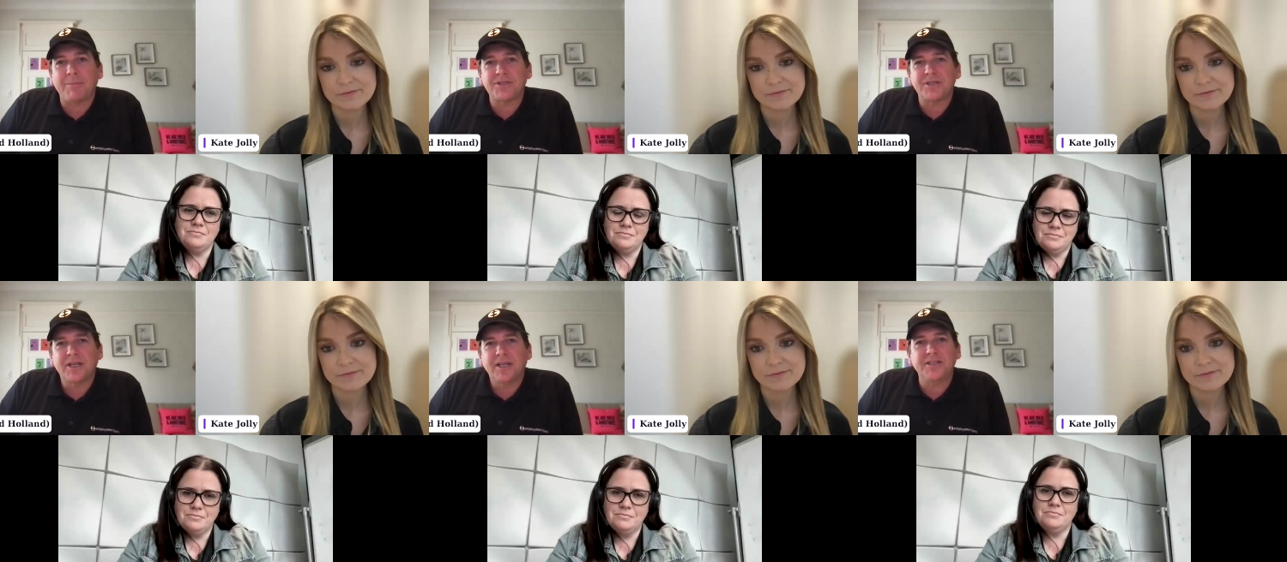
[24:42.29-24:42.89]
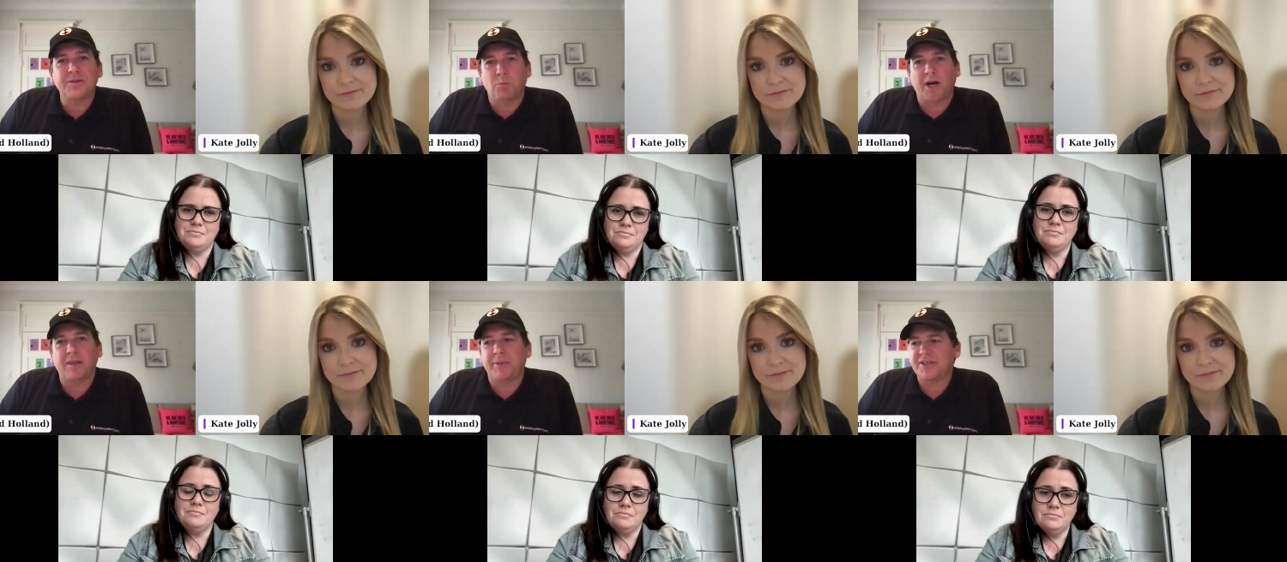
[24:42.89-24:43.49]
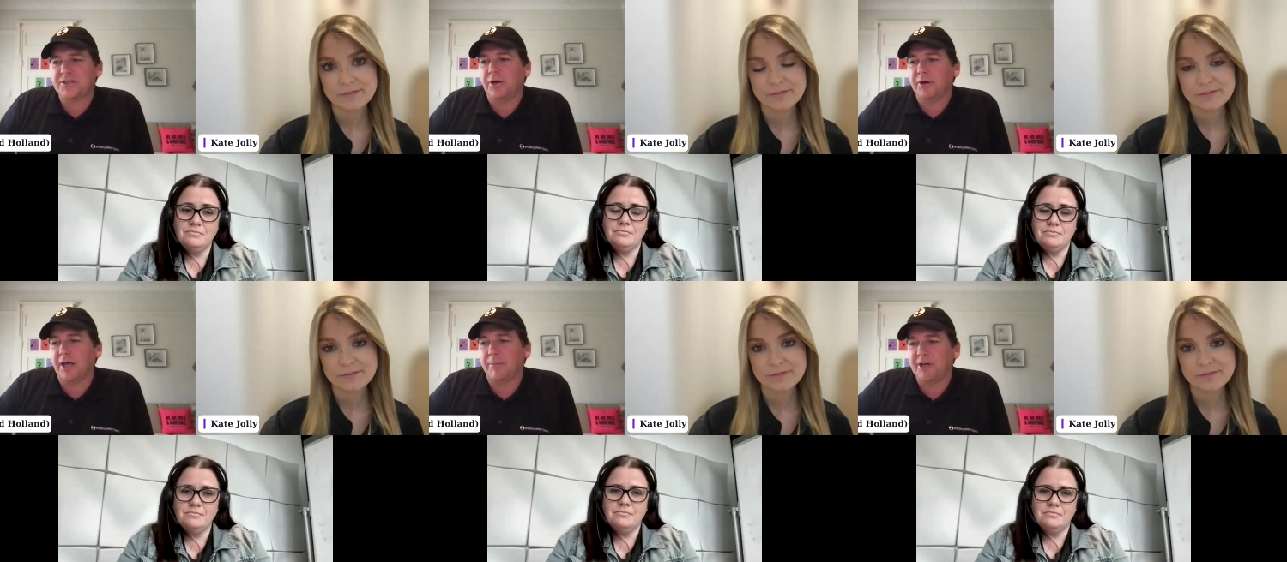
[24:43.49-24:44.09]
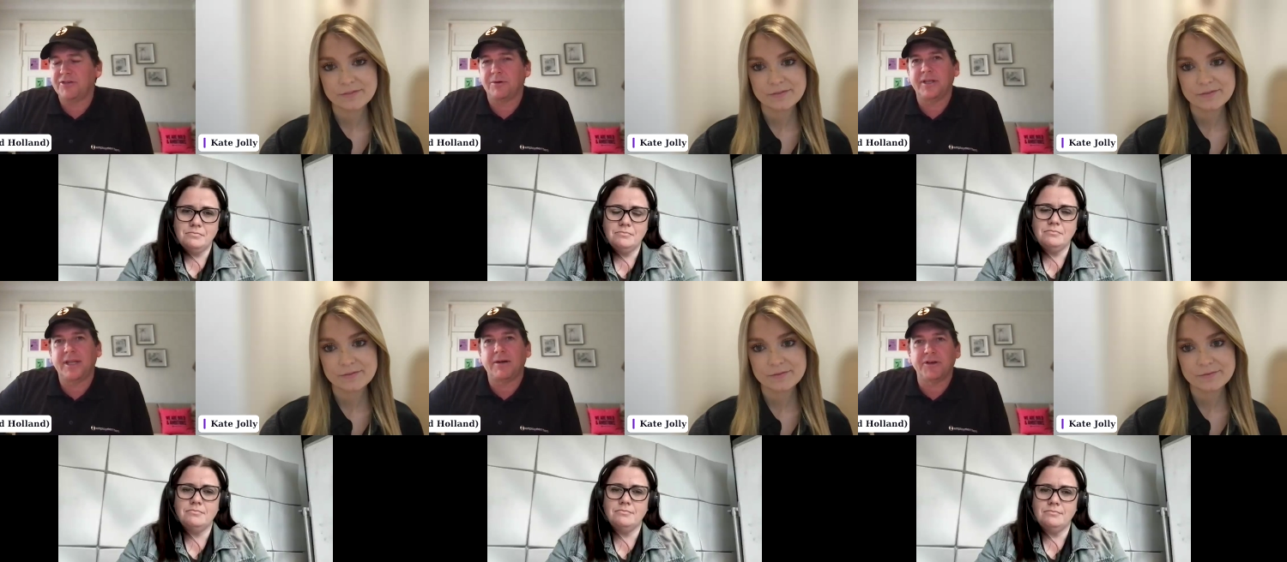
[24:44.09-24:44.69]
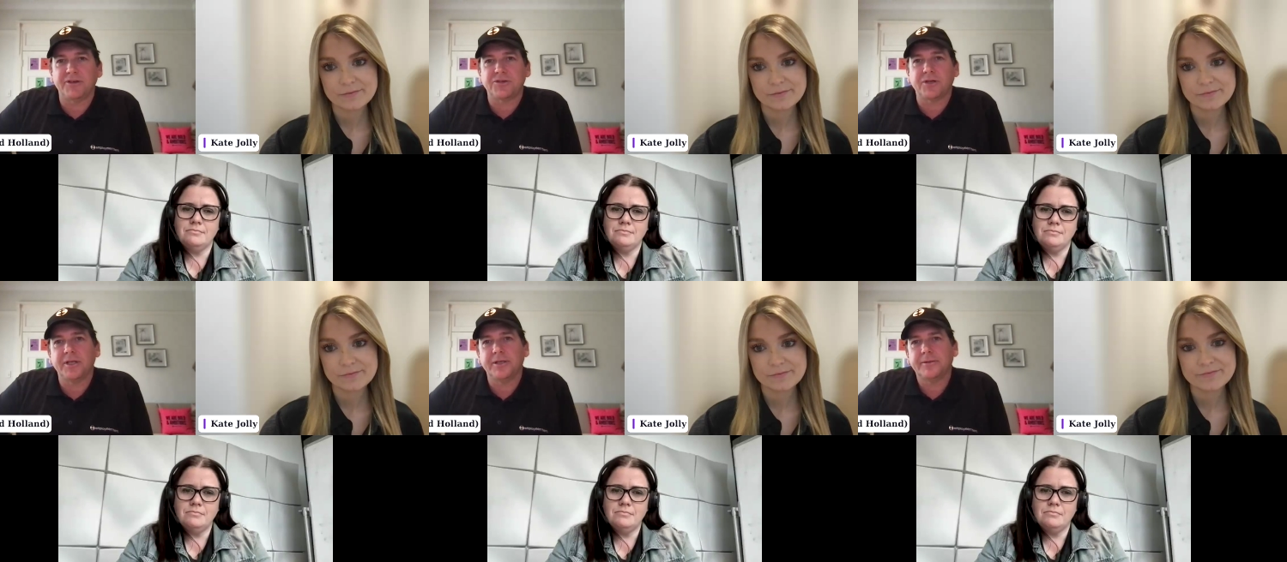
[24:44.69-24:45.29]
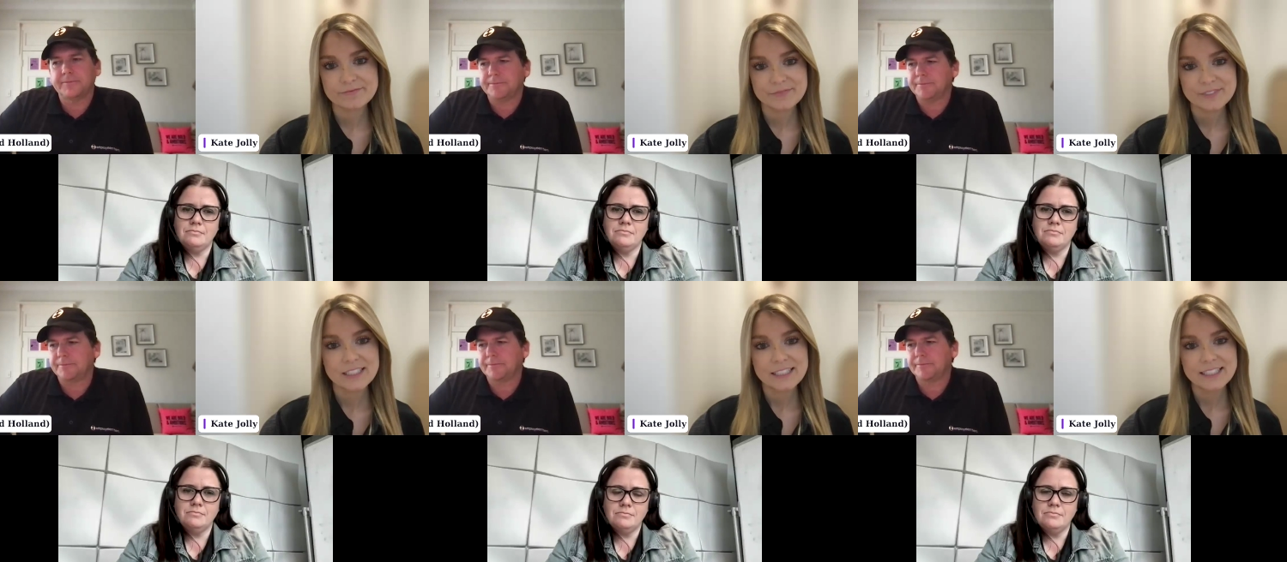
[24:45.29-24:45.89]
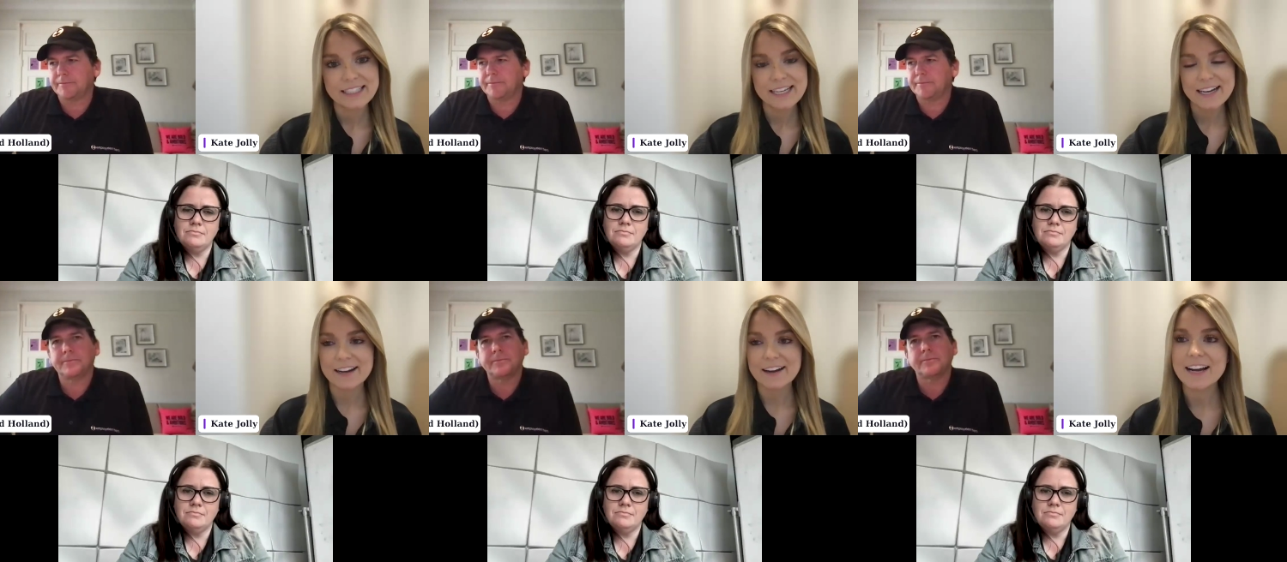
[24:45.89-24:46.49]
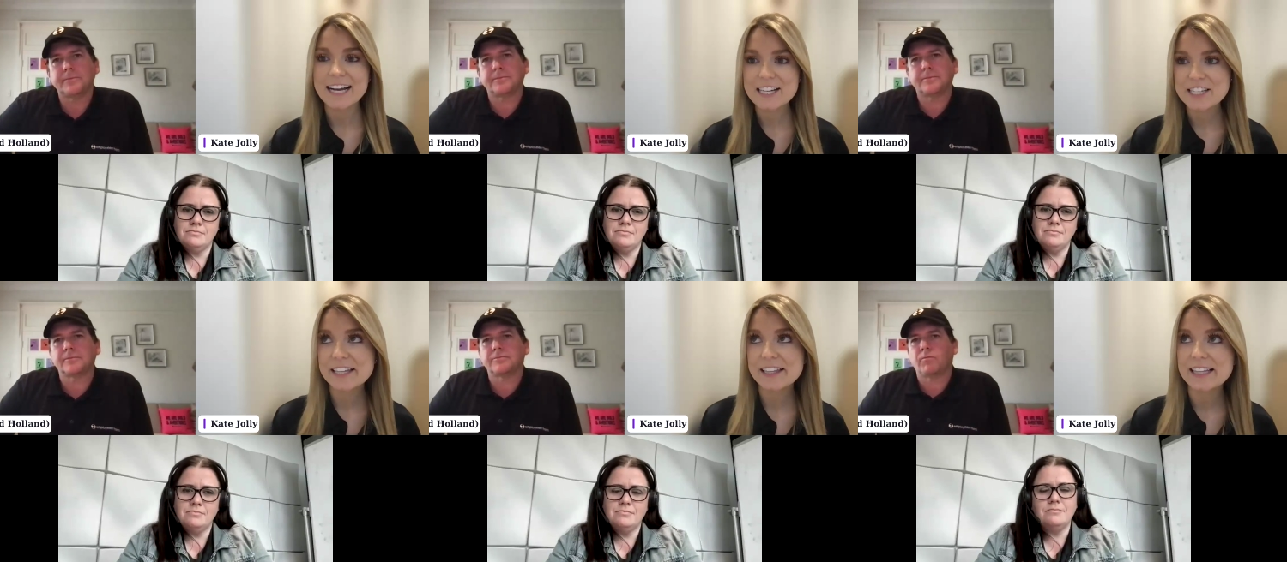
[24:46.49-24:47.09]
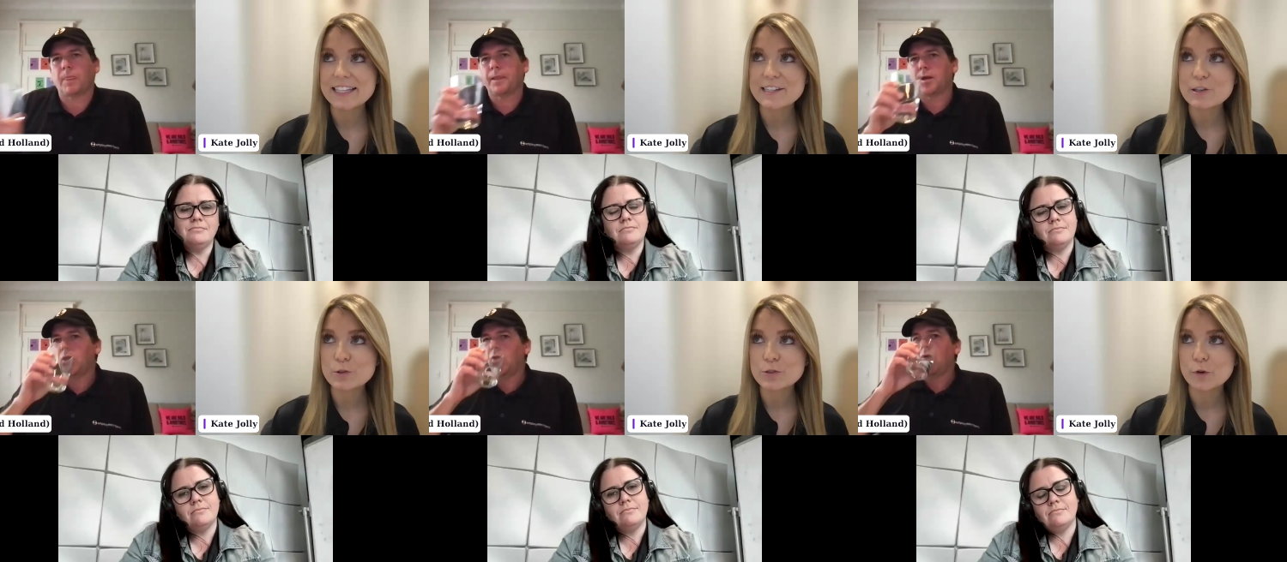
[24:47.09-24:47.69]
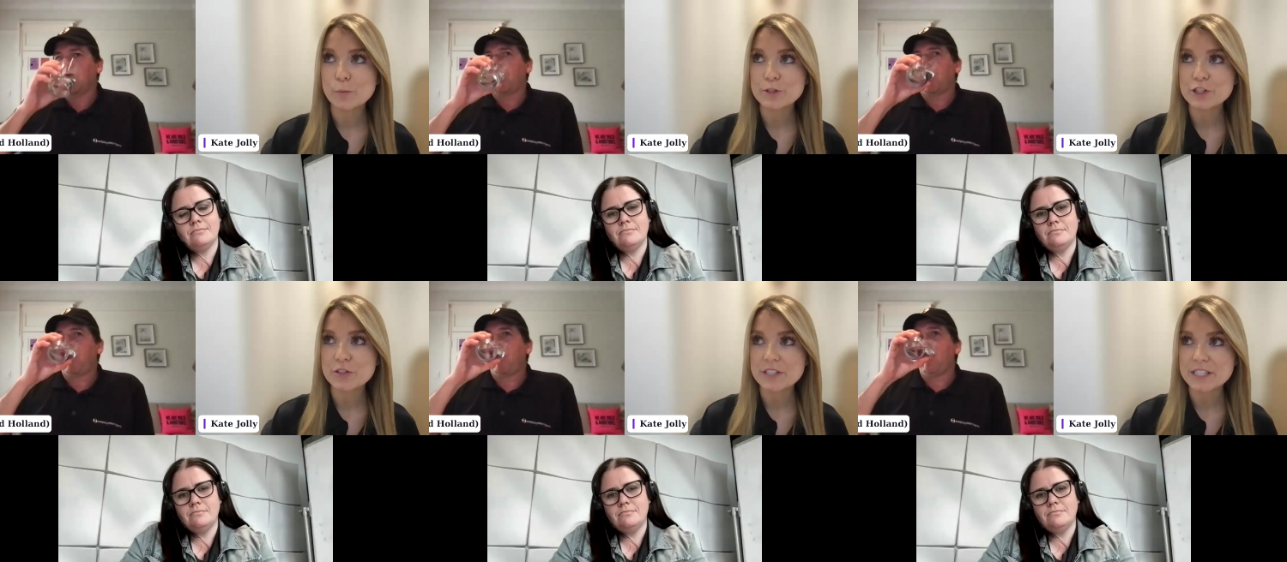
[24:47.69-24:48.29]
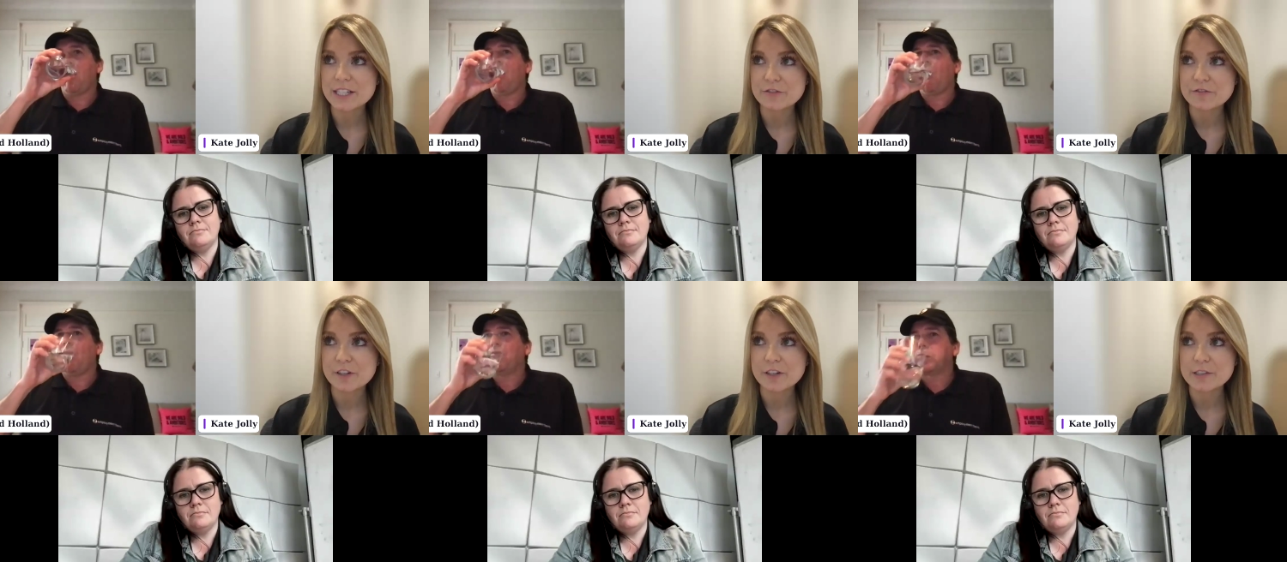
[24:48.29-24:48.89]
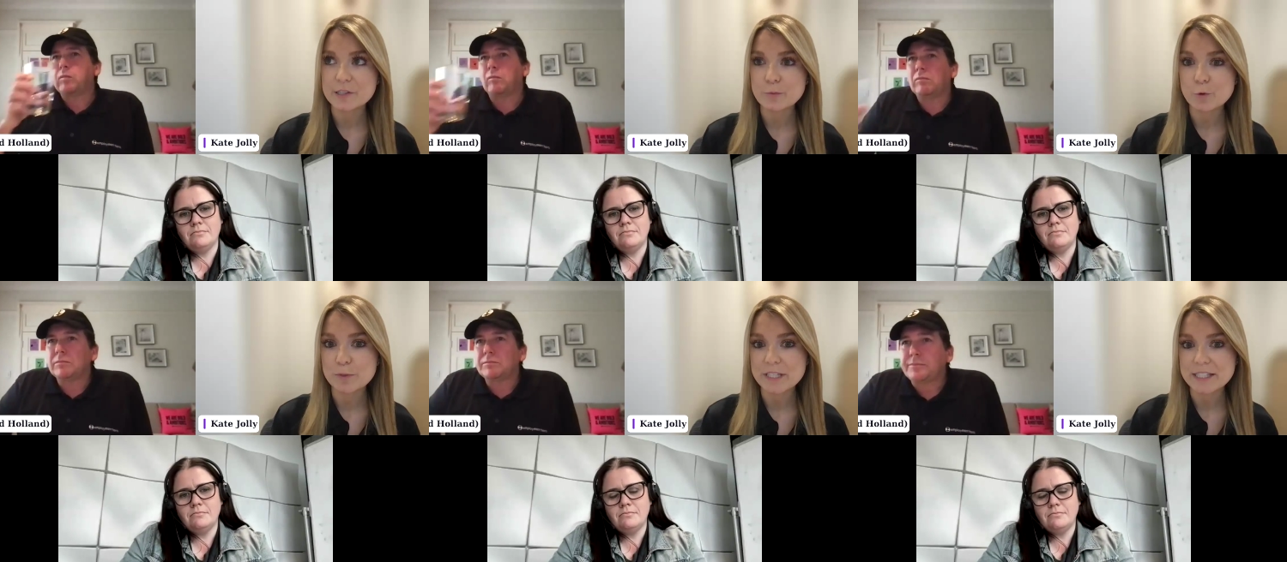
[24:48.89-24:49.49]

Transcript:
Speaker 1: perhaps isn't one of the best known companies or in their industry?
Speaker 2: Yeah, I actually think there's a lot of opportunity for small